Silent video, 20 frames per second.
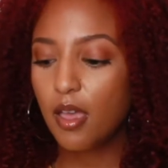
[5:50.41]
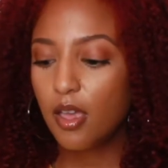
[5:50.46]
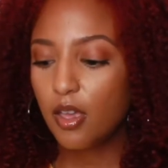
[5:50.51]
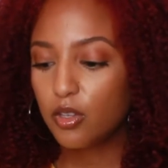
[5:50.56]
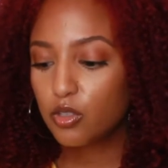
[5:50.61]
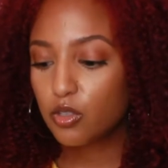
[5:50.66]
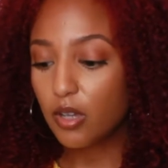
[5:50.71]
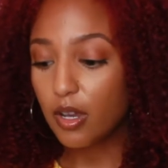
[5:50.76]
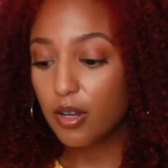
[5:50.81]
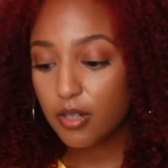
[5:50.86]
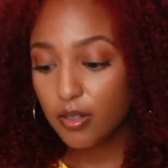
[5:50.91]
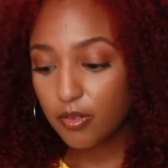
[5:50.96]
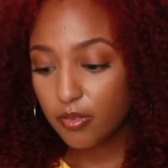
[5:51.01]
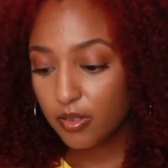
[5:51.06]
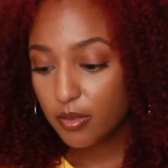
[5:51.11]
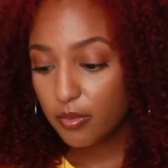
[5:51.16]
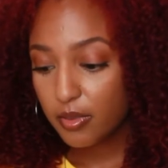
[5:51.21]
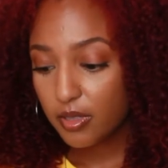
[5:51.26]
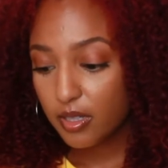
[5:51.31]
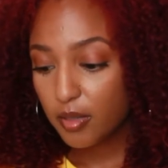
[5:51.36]
So I
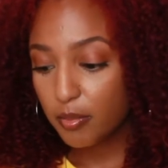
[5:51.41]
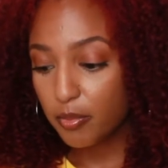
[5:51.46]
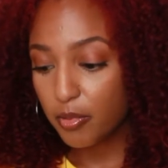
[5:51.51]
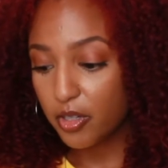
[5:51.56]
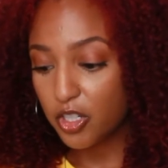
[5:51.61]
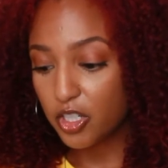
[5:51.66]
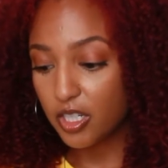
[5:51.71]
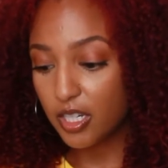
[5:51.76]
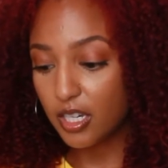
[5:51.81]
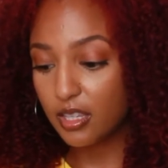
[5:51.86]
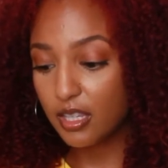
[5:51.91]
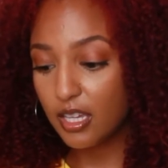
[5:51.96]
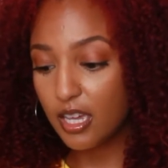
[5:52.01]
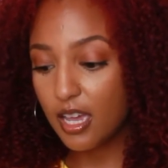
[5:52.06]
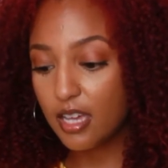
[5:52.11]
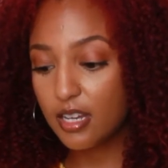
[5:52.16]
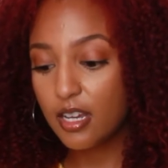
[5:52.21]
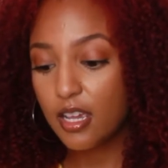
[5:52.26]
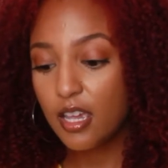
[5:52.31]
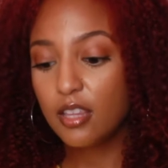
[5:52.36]
definitely really appreciate
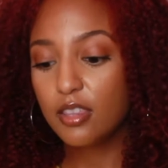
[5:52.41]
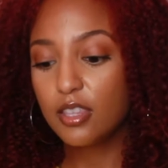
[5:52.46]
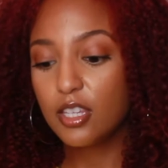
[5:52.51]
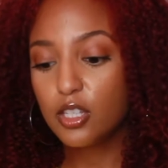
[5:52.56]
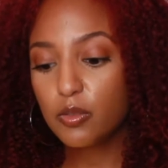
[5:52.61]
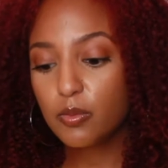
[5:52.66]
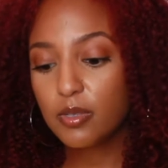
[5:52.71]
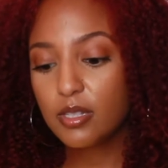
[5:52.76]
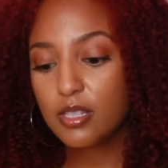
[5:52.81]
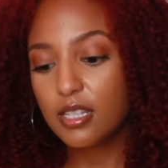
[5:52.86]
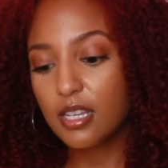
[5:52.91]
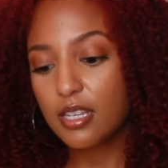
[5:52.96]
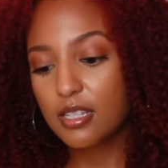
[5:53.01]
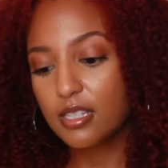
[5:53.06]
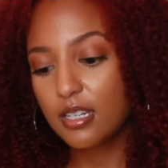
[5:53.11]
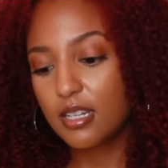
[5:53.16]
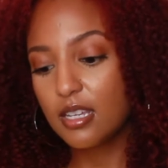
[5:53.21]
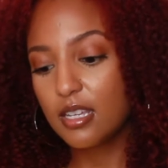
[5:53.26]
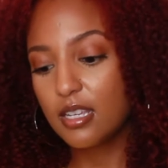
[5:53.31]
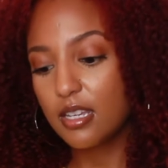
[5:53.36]
that. This one says
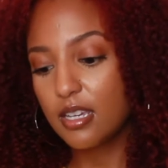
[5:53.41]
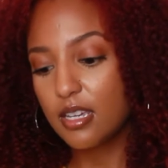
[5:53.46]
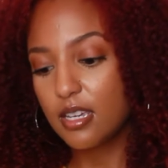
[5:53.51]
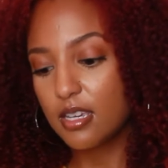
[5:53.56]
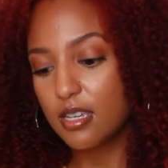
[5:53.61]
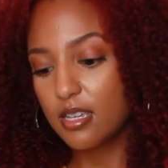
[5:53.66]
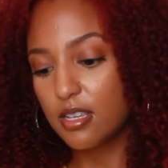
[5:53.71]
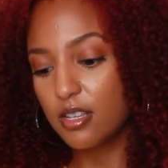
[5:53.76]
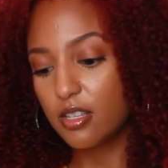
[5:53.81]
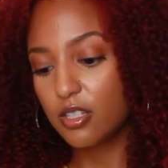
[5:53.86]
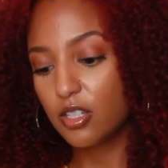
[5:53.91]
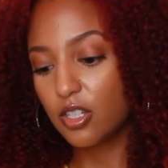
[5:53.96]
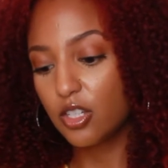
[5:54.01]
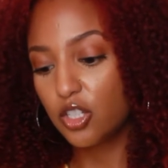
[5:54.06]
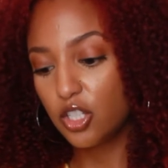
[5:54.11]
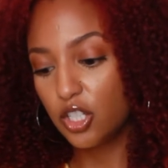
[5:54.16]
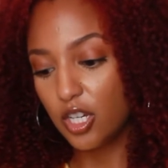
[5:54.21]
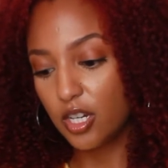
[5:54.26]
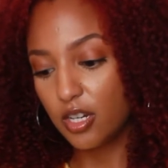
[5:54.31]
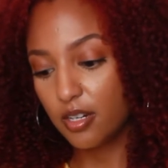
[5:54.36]
that it is
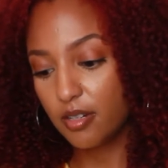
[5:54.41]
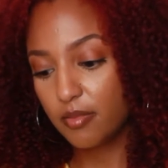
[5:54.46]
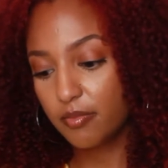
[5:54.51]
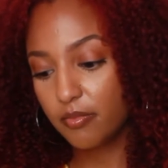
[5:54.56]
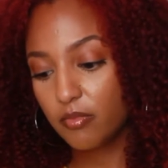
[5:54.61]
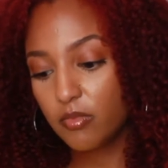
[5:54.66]
sheer.